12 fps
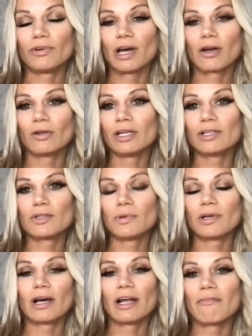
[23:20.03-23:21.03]
Not only do we
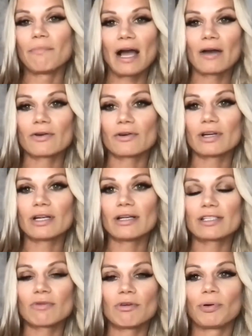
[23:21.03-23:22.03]
not have
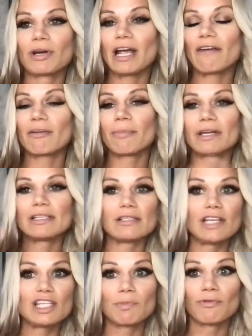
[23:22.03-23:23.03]
boundaries and we put everybody's
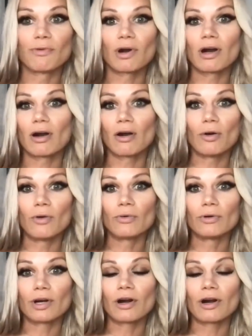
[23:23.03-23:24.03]
needs before our
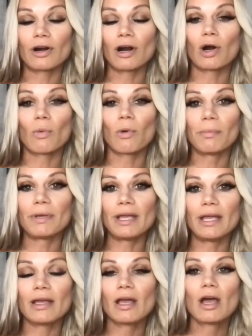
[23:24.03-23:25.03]
own or our
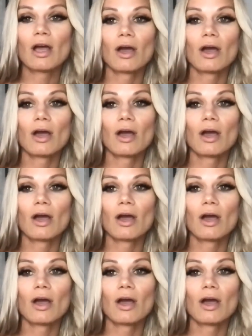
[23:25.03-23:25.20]
well-being,